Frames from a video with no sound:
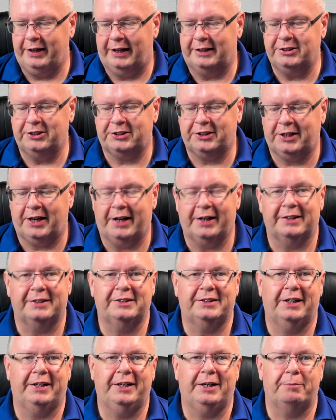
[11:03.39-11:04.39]
I just got it
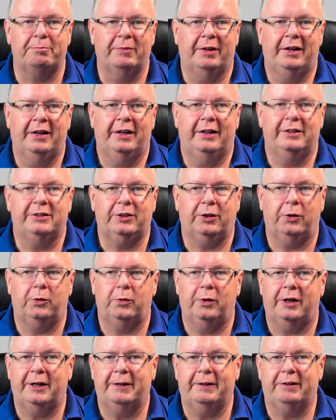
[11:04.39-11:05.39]
set up.
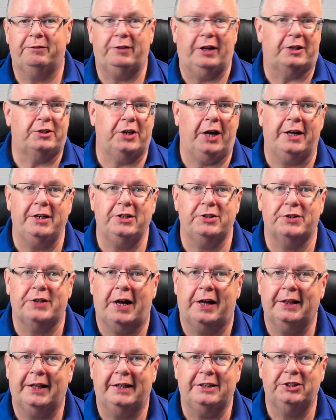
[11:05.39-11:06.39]
So if that changes,
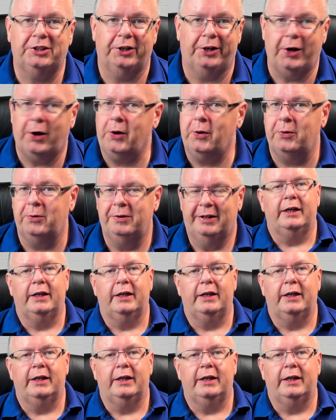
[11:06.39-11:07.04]
I'll let you know.